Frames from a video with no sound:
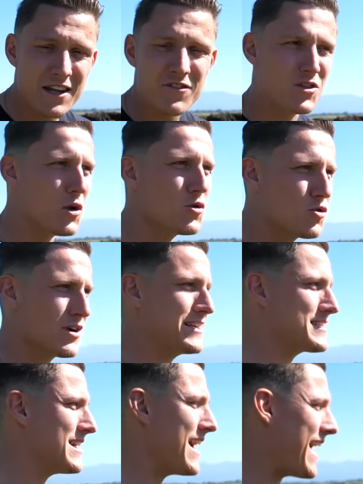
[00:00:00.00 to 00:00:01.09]
even know
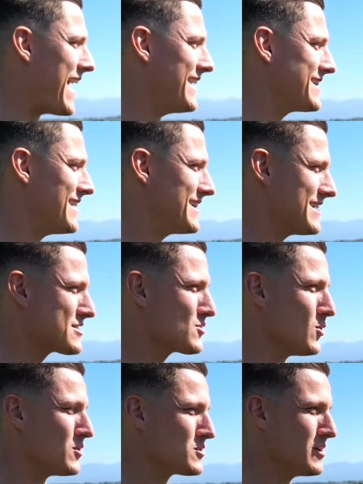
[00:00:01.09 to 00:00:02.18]
Greece had this
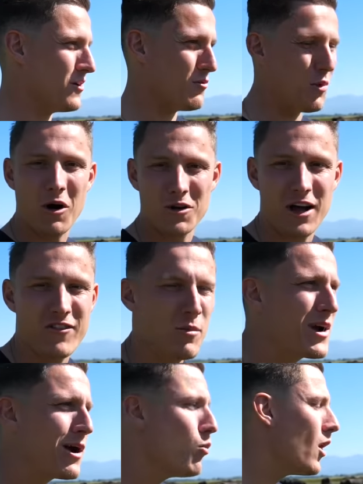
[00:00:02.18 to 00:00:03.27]
sort of wildlife. And
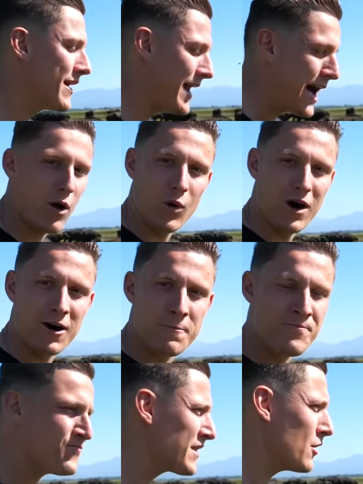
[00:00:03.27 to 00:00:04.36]
we are 1 hour
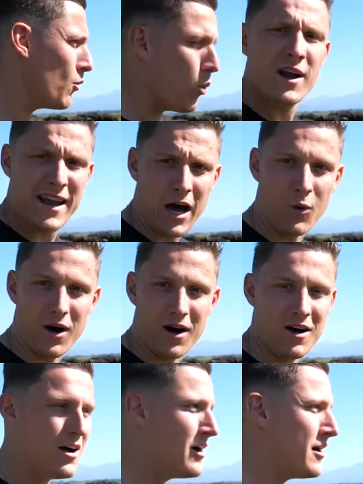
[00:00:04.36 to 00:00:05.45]

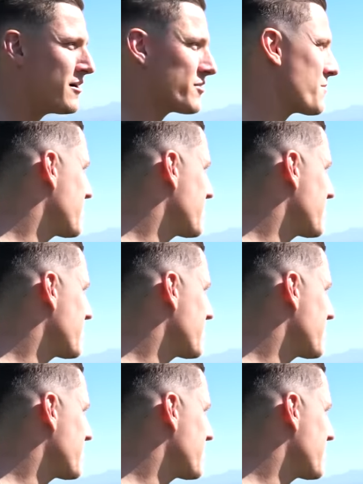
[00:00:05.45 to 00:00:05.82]
from